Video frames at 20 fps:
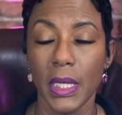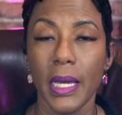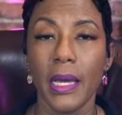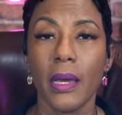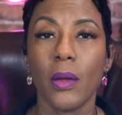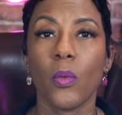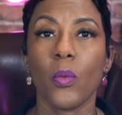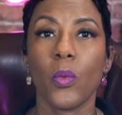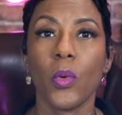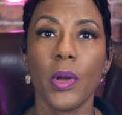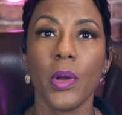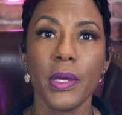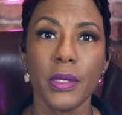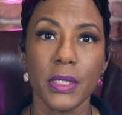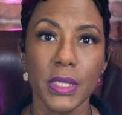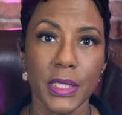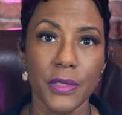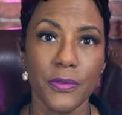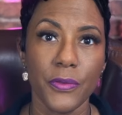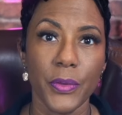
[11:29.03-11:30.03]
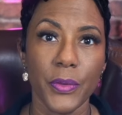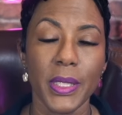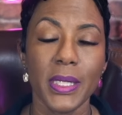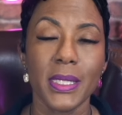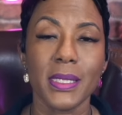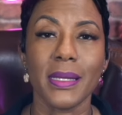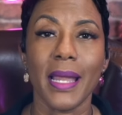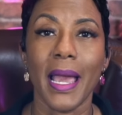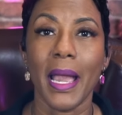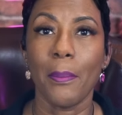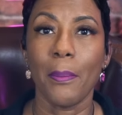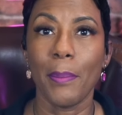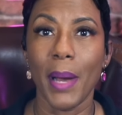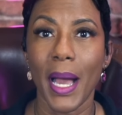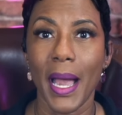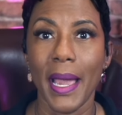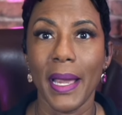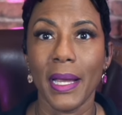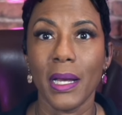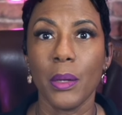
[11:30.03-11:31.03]
Royalty free is like
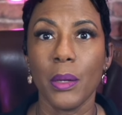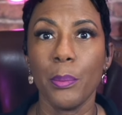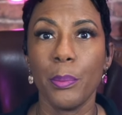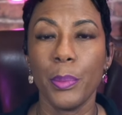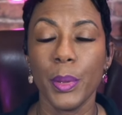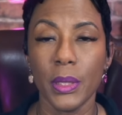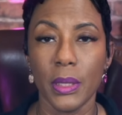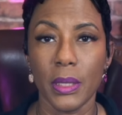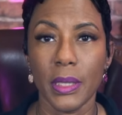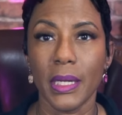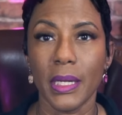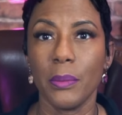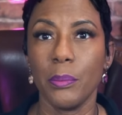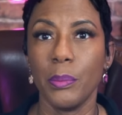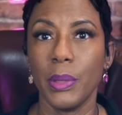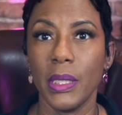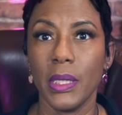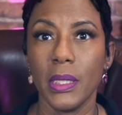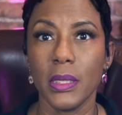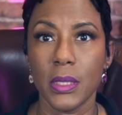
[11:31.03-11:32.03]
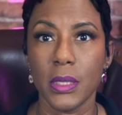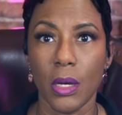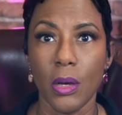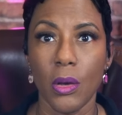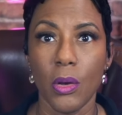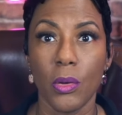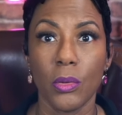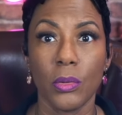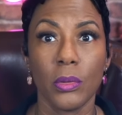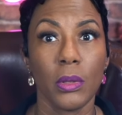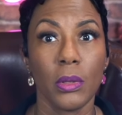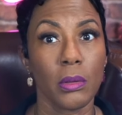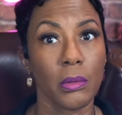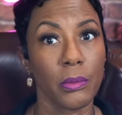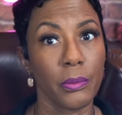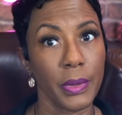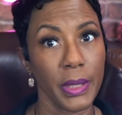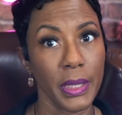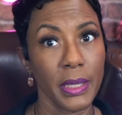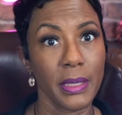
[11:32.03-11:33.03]
buying a book and being told,
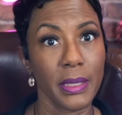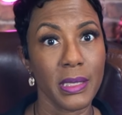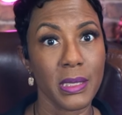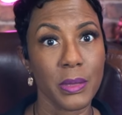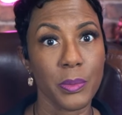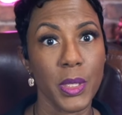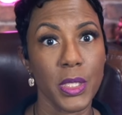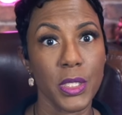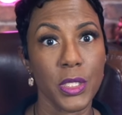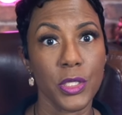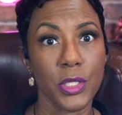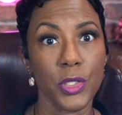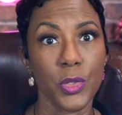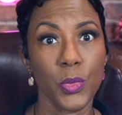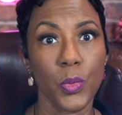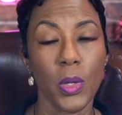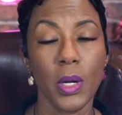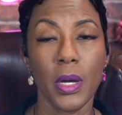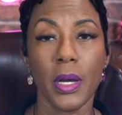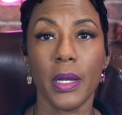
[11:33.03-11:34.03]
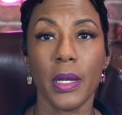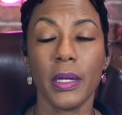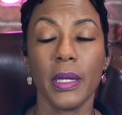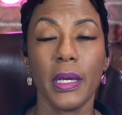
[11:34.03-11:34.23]
read it as much as you want.